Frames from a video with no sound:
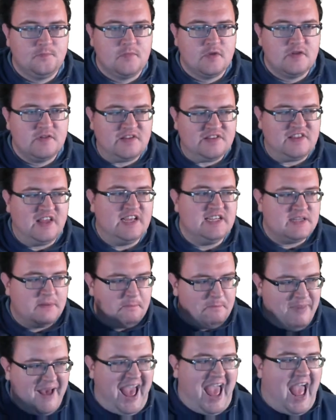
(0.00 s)
that there's a
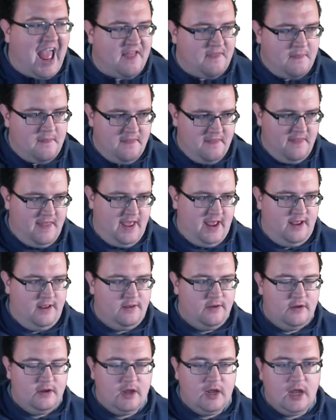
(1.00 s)
pattern there.
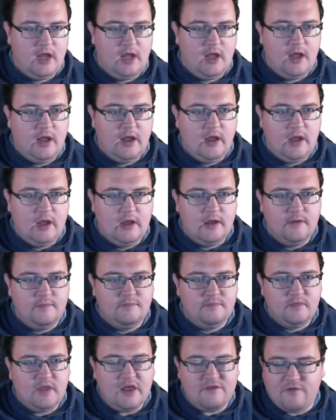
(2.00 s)

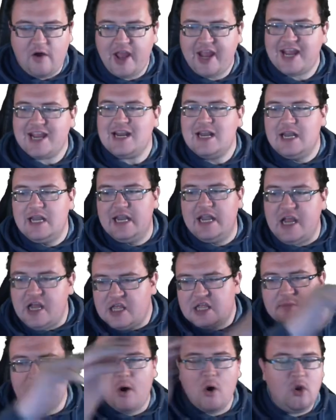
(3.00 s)
If I can link
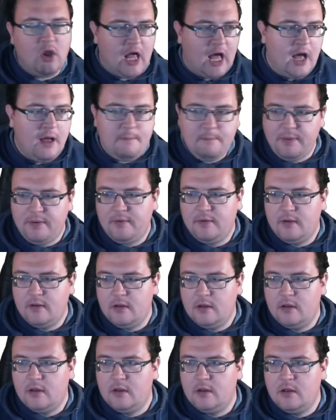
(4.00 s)
them all up
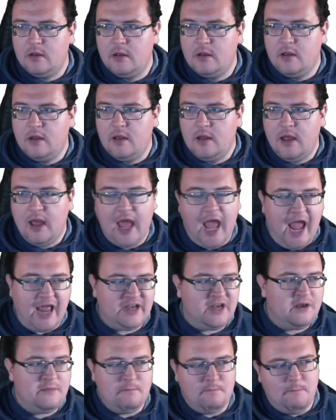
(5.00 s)
and
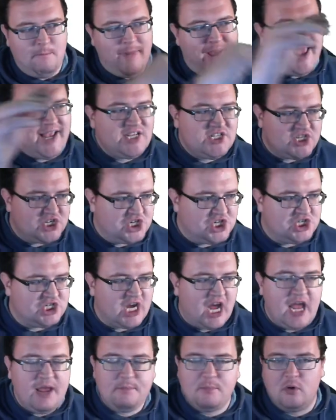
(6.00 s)
it makes a
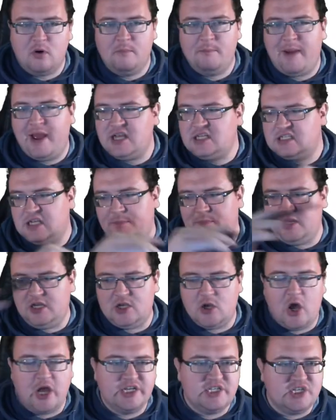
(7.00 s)
shape or it makes something
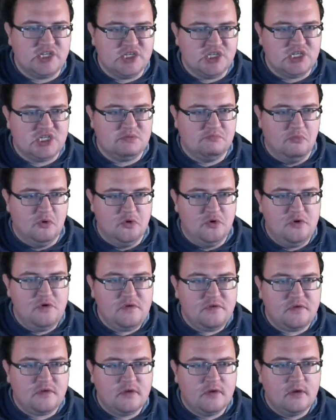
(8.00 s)
nice and
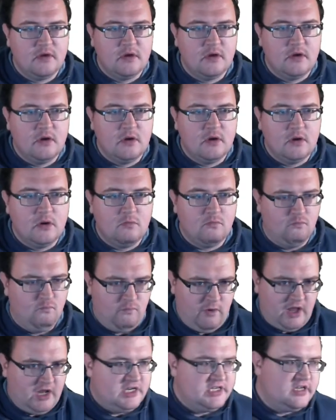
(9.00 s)
smooth,
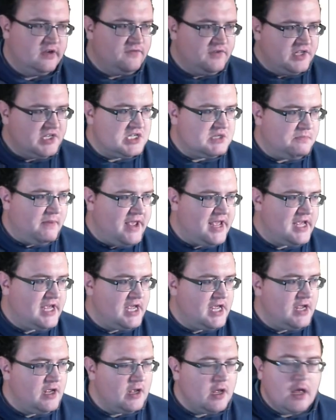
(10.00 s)
relatively
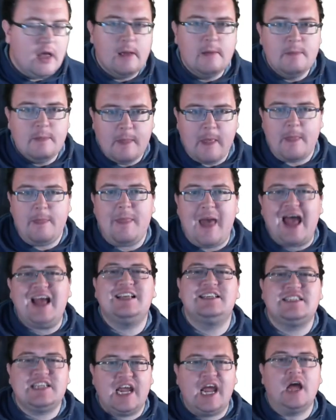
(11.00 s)
speaking, then
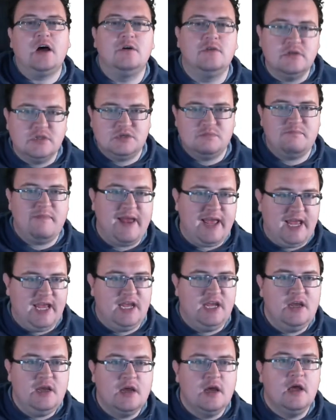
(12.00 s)
that tells
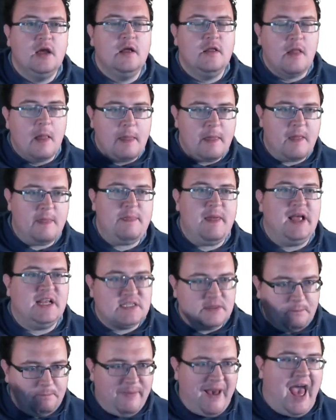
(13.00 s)
me that there's a
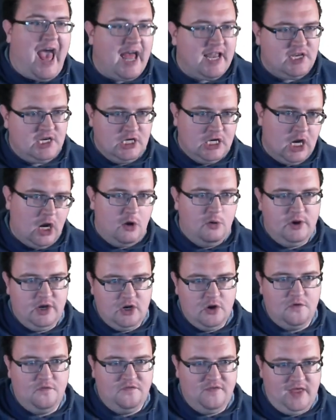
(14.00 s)
pattern going
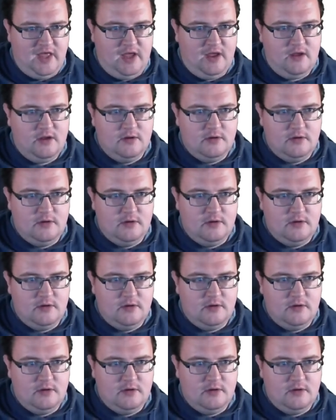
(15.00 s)
on there.